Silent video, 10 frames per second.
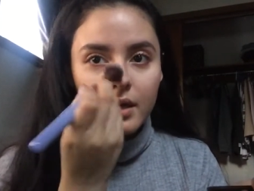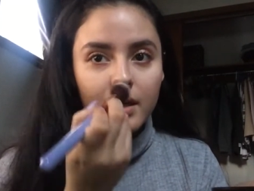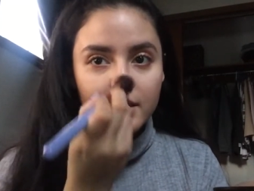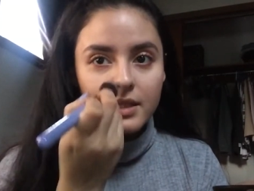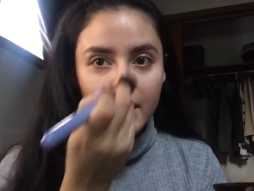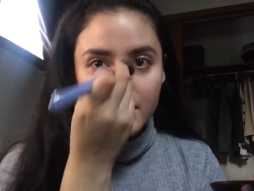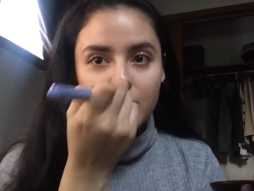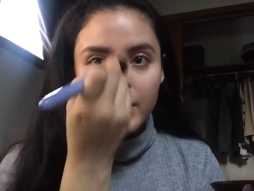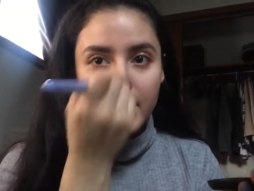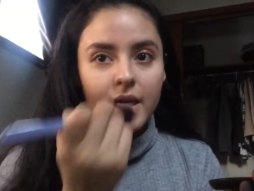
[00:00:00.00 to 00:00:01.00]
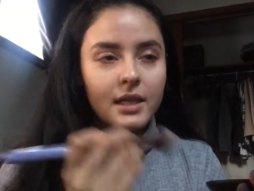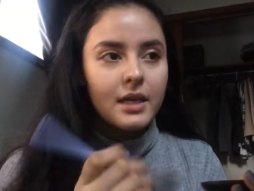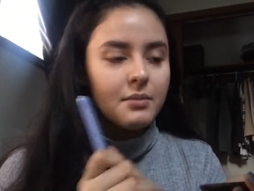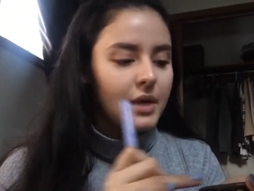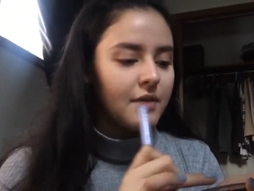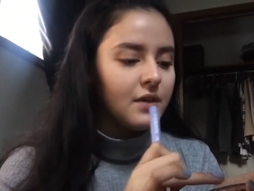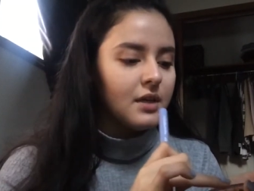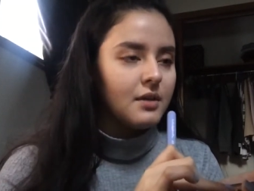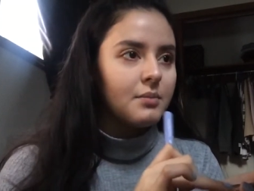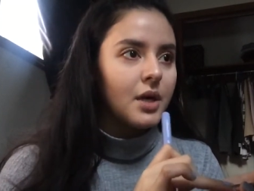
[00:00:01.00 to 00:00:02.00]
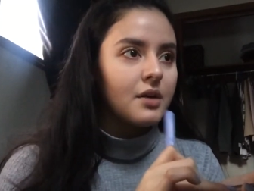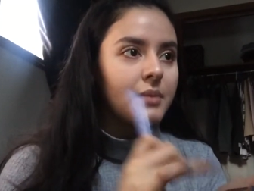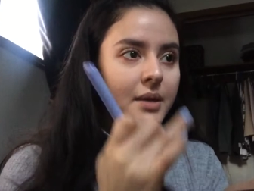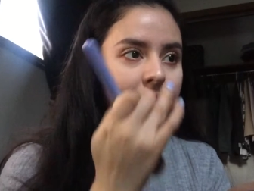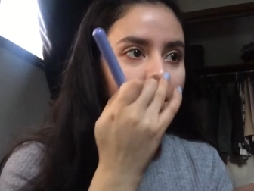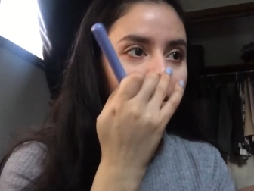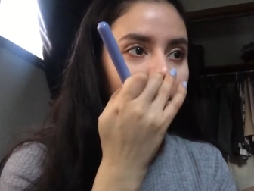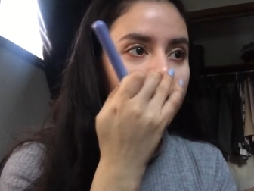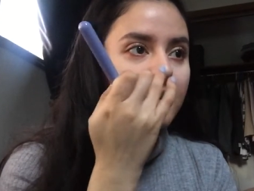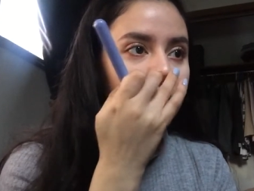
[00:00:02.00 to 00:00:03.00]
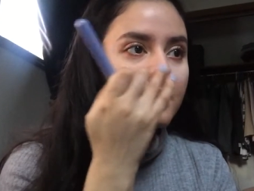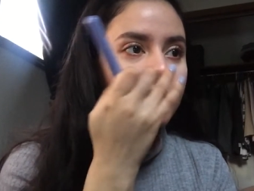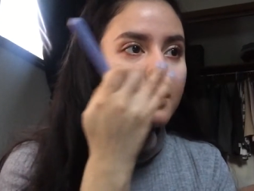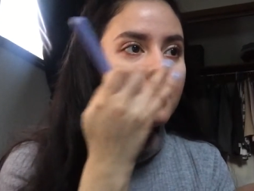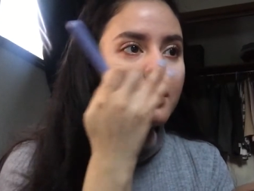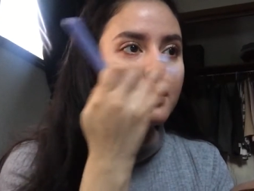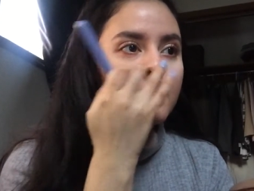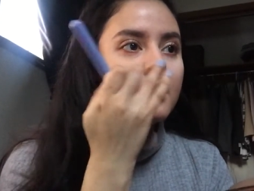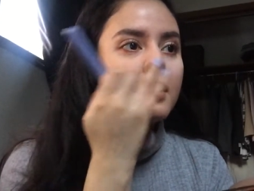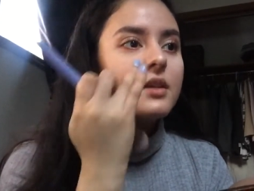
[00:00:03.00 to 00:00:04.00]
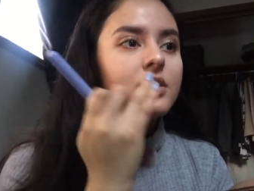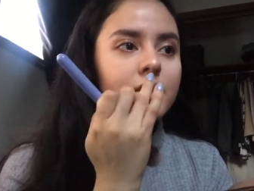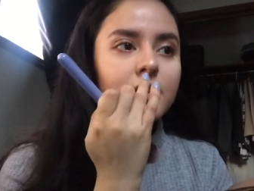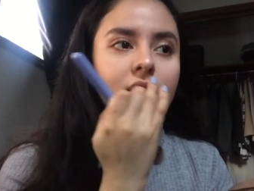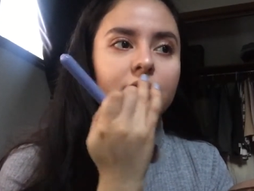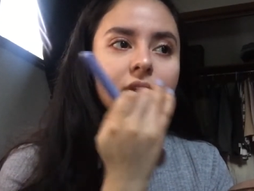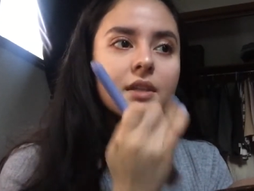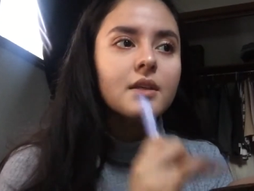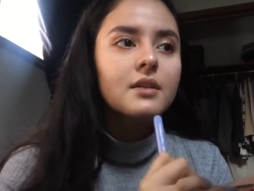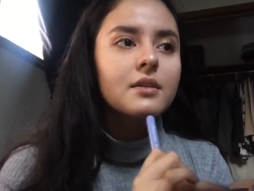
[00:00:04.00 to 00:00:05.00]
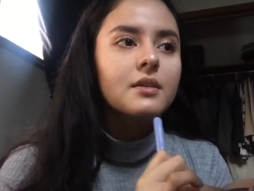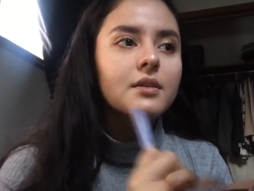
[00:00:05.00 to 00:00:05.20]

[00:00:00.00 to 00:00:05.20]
Honestly, I just want to highlight every part of my body. Just everything.